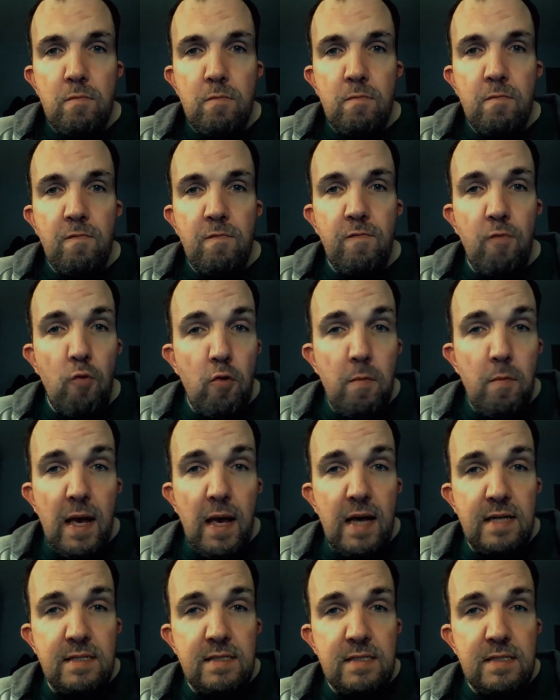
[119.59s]
for
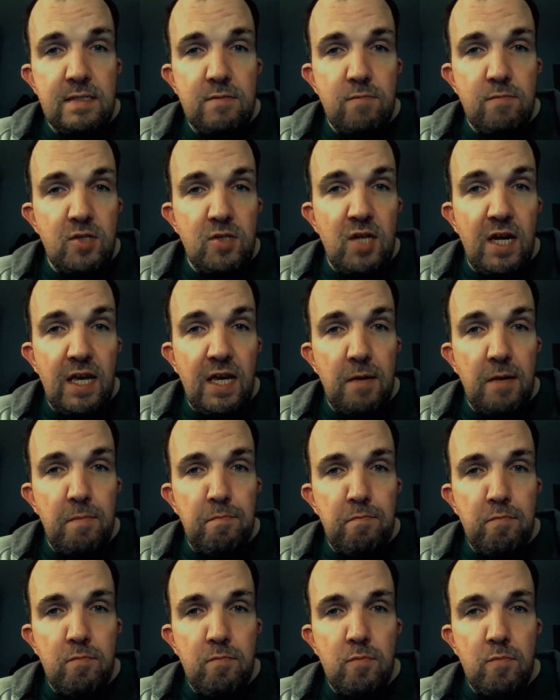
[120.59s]
masks, which I am,
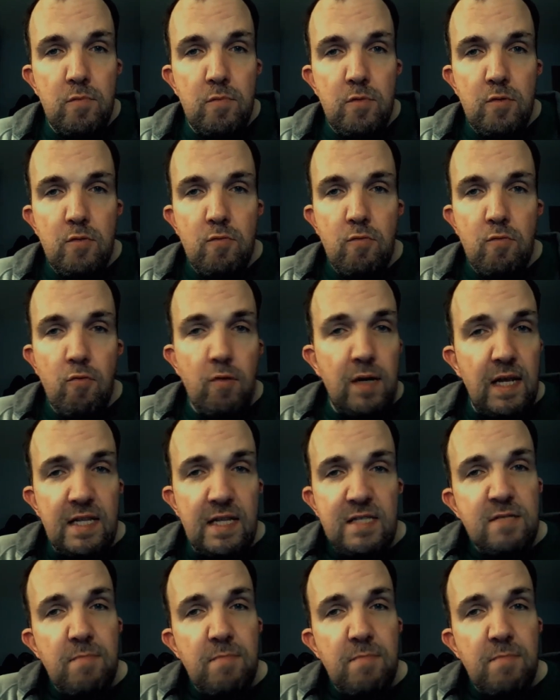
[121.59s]
or against